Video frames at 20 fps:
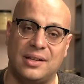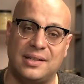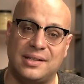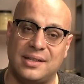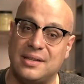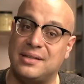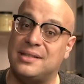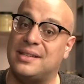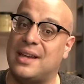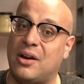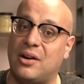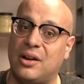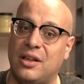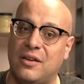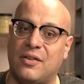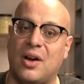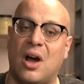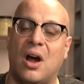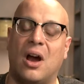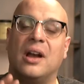sincerity
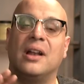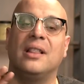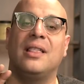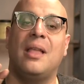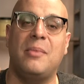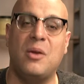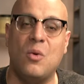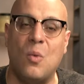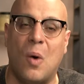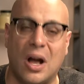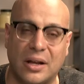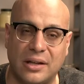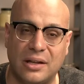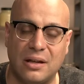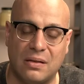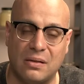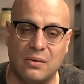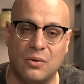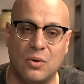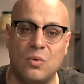of heart. Let me walk
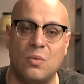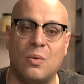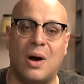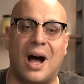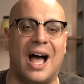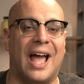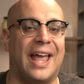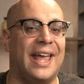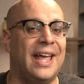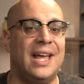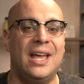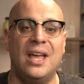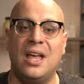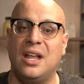you through why.